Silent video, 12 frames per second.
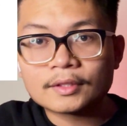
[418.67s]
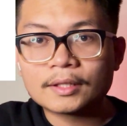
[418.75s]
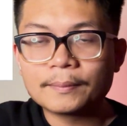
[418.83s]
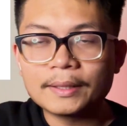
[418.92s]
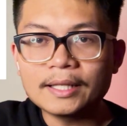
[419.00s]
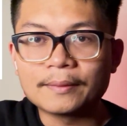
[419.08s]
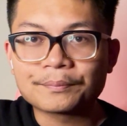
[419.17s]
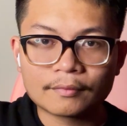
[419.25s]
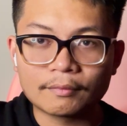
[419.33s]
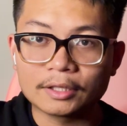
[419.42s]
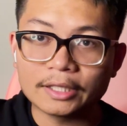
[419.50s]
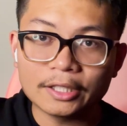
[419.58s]
But yeah,
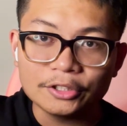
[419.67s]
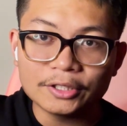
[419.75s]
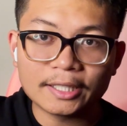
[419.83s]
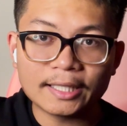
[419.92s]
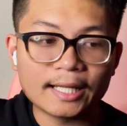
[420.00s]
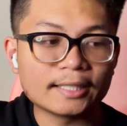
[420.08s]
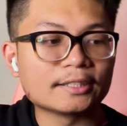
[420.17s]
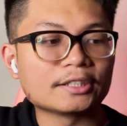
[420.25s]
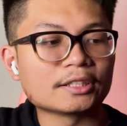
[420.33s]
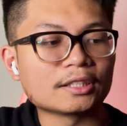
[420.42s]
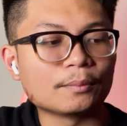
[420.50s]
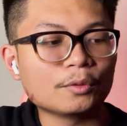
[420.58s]
but other than that, it's
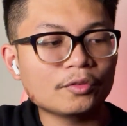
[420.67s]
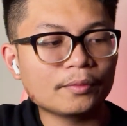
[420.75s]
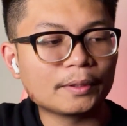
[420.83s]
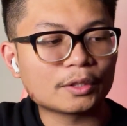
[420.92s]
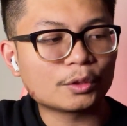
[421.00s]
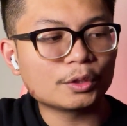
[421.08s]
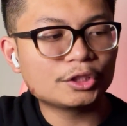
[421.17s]
just the movable chord